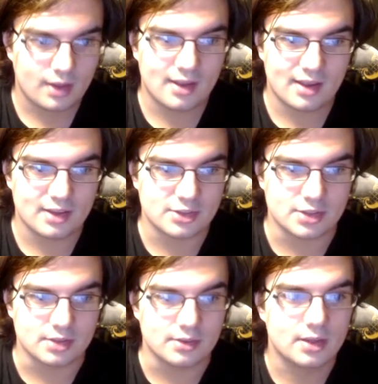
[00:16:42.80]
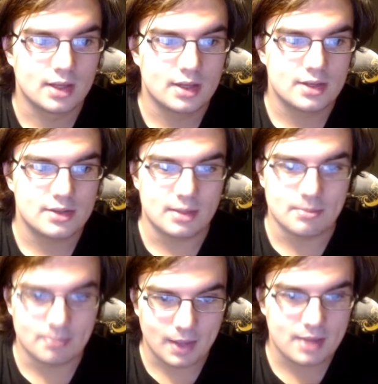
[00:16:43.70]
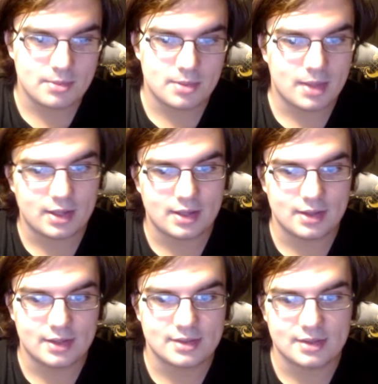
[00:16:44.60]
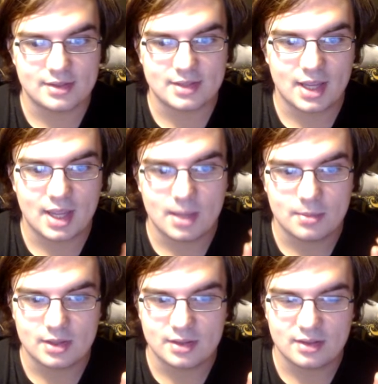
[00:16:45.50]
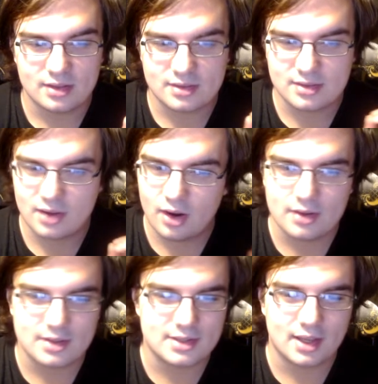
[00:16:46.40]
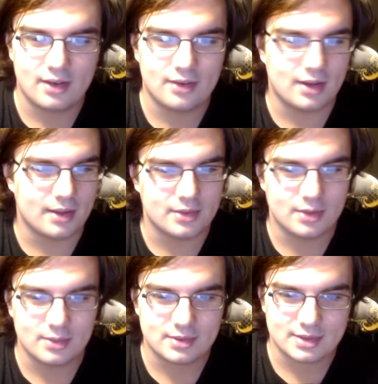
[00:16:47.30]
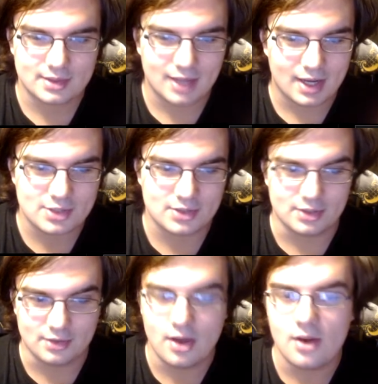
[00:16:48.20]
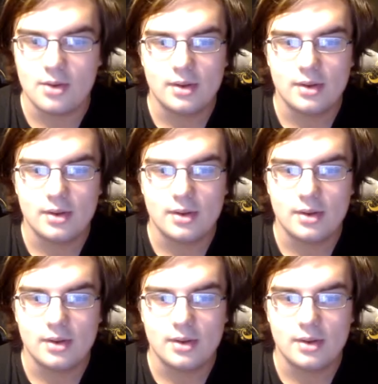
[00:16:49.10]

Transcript: Ashin. They might be making guns in this game. It's hard to tell. I don't actually know.